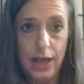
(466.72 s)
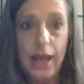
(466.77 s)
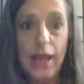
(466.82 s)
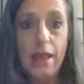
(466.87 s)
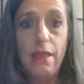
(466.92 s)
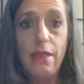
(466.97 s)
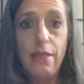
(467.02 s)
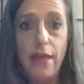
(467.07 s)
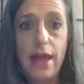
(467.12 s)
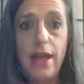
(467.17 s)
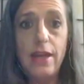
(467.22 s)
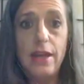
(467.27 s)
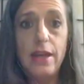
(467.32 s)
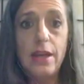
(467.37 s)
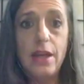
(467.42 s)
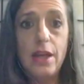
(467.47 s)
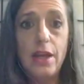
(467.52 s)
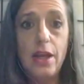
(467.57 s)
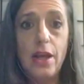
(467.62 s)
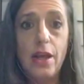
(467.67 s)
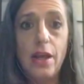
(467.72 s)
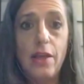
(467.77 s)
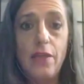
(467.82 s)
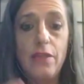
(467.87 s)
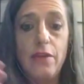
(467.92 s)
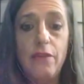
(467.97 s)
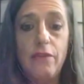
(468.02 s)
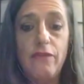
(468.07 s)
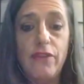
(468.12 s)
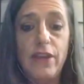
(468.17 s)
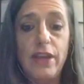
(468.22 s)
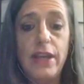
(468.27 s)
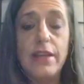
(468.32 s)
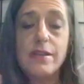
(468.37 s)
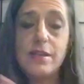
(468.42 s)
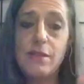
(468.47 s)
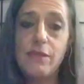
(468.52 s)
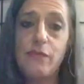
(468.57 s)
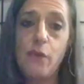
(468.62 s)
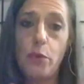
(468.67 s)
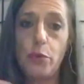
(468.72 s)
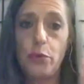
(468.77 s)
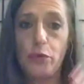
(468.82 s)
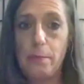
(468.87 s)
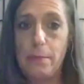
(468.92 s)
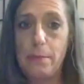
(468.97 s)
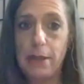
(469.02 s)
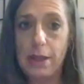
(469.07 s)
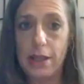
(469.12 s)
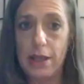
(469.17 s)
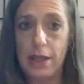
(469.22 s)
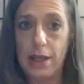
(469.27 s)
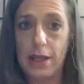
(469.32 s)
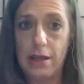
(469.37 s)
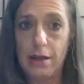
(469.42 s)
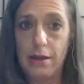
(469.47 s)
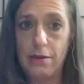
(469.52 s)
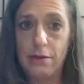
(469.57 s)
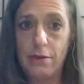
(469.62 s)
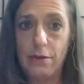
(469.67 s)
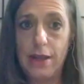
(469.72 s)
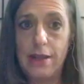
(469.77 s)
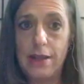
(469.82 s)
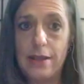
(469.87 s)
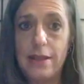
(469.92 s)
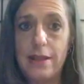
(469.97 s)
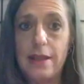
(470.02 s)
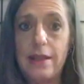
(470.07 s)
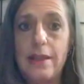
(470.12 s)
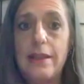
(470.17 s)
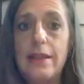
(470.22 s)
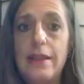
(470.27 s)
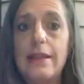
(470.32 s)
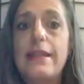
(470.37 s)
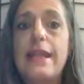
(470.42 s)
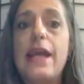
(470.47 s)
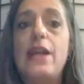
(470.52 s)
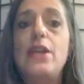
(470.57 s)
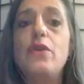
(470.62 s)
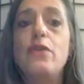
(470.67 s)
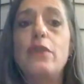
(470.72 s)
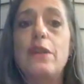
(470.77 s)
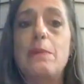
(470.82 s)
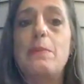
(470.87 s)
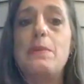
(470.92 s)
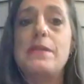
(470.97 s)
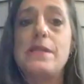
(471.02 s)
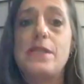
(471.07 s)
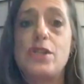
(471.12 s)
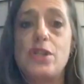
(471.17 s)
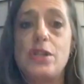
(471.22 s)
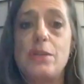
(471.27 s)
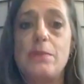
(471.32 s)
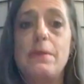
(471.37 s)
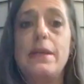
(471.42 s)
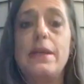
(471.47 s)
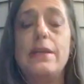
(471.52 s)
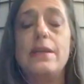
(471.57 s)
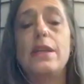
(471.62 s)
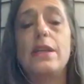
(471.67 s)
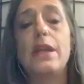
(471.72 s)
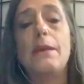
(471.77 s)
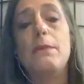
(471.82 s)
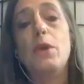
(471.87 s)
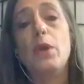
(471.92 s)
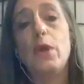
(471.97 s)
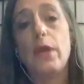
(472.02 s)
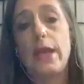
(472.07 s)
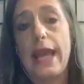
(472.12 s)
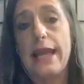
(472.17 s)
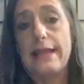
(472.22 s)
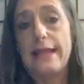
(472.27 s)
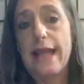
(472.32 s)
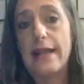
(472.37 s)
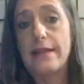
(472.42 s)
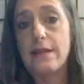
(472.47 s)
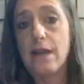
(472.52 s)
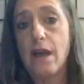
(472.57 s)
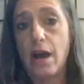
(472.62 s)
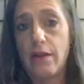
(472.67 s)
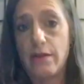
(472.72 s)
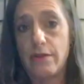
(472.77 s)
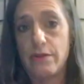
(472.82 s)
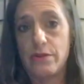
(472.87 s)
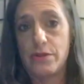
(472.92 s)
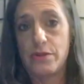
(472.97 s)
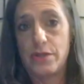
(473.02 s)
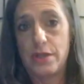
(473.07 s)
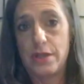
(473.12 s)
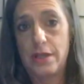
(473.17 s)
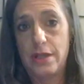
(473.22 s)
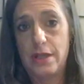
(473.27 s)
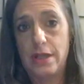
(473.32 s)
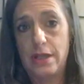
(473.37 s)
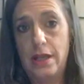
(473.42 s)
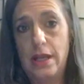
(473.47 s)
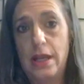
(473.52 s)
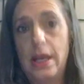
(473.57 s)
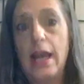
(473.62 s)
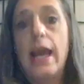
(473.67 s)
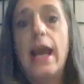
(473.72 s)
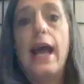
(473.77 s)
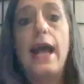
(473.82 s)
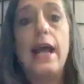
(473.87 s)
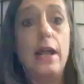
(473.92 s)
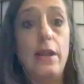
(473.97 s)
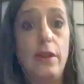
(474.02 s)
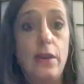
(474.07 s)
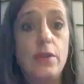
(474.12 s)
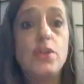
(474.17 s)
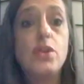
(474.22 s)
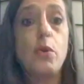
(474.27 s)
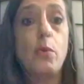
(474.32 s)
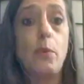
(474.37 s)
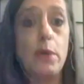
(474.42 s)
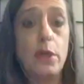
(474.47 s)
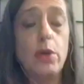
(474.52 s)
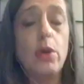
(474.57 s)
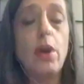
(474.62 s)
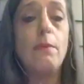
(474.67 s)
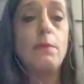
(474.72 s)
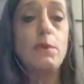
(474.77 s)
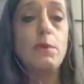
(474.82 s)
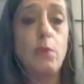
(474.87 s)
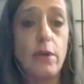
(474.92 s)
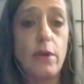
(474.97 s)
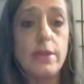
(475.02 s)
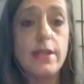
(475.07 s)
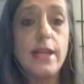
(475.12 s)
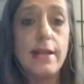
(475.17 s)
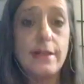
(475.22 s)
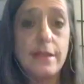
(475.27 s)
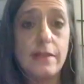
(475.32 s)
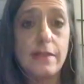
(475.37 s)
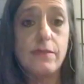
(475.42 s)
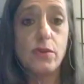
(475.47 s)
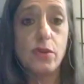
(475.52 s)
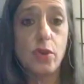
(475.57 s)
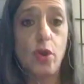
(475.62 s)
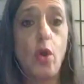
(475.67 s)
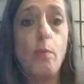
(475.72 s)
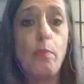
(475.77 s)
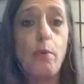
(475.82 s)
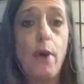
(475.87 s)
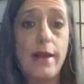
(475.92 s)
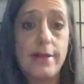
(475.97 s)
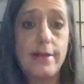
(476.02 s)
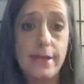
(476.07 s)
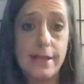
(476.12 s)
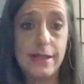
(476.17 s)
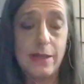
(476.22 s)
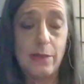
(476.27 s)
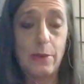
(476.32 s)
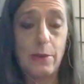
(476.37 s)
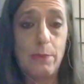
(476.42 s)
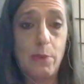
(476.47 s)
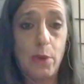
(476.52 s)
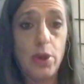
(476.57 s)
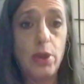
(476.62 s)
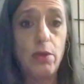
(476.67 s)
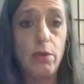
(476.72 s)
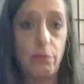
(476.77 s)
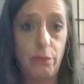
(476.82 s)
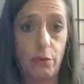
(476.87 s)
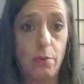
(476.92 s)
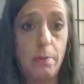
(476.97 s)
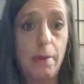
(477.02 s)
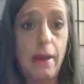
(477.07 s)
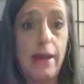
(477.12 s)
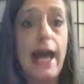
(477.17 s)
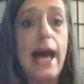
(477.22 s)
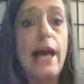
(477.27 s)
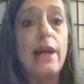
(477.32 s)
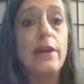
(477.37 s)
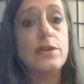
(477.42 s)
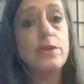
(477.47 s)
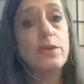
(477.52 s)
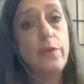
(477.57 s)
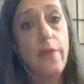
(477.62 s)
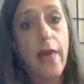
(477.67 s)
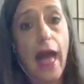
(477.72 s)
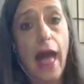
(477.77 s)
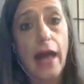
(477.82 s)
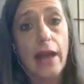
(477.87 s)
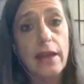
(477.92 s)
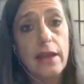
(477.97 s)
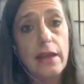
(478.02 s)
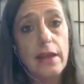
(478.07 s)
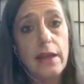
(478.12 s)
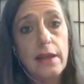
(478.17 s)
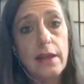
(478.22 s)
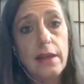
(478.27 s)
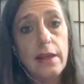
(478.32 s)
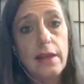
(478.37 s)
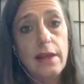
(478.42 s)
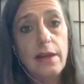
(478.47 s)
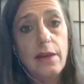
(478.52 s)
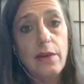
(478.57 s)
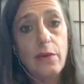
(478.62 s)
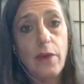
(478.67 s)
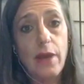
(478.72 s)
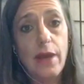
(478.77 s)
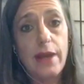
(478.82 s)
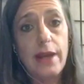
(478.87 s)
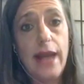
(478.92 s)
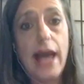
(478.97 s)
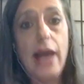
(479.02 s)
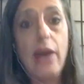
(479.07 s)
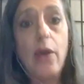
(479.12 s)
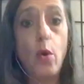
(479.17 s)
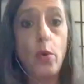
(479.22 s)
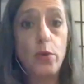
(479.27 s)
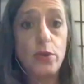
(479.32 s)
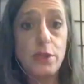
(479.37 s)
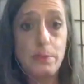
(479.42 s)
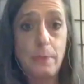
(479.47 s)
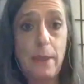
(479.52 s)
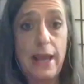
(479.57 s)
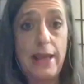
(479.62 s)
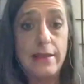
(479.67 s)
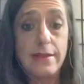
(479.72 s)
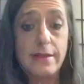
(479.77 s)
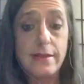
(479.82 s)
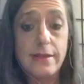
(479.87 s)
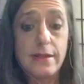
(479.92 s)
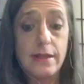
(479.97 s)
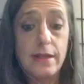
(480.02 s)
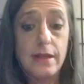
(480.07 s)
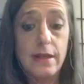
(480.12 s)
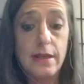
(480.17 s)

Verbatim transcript: then the V is the vulnerability, right? Then you're in a position to begin to communicate that to others. And so when you come to our intensives, there's a whole process that we put you through about how to do that, right? How to hold space.